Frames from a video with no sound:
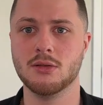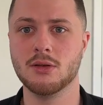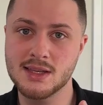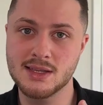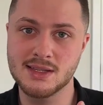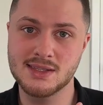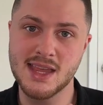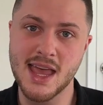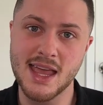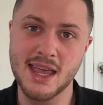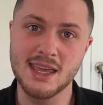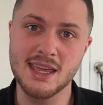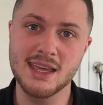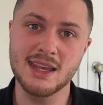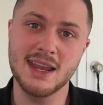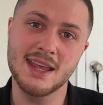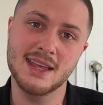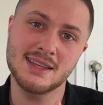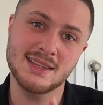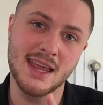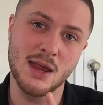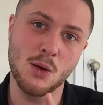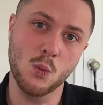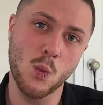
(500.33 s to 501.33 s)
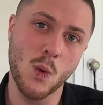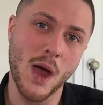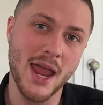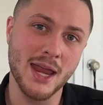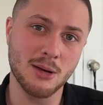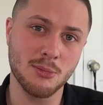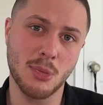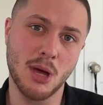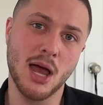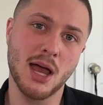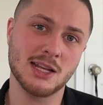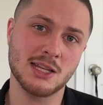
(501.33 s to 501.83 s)
Second is a
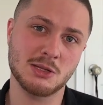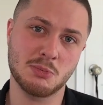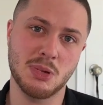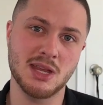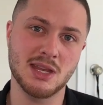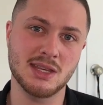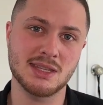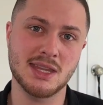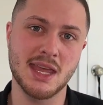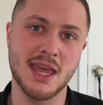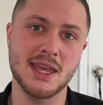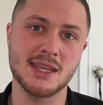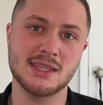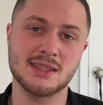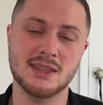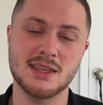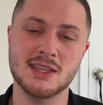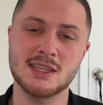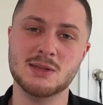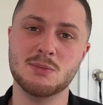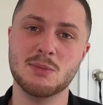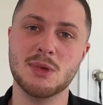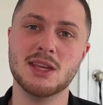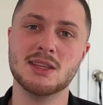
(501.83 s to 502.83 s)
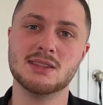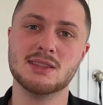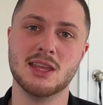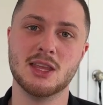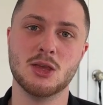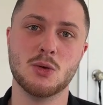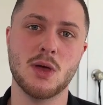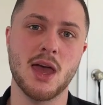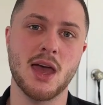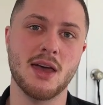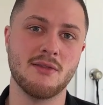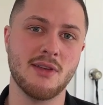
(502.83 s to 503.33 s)
white box pen test. This means that you
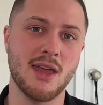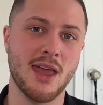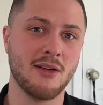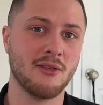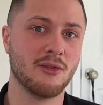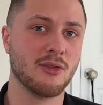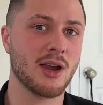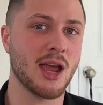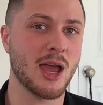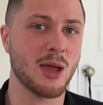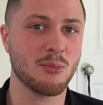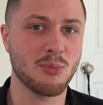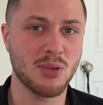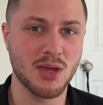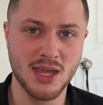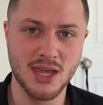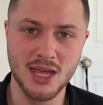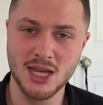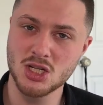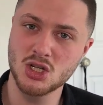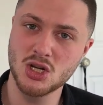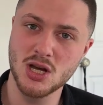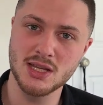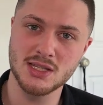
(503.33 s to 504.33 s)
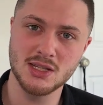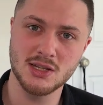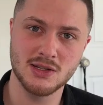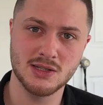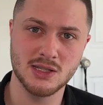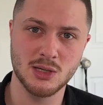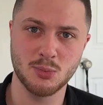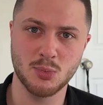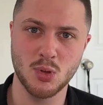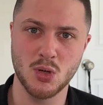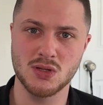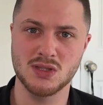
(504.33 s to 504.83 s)
have every IP address you're
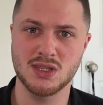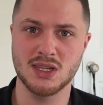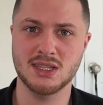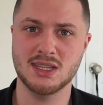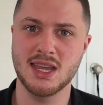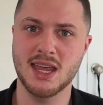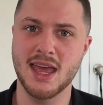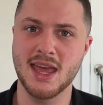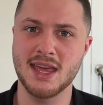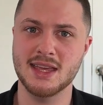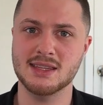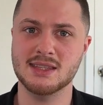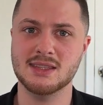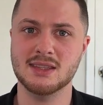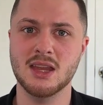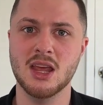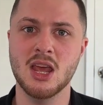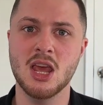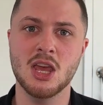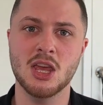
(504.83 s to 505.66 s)
supposed to test.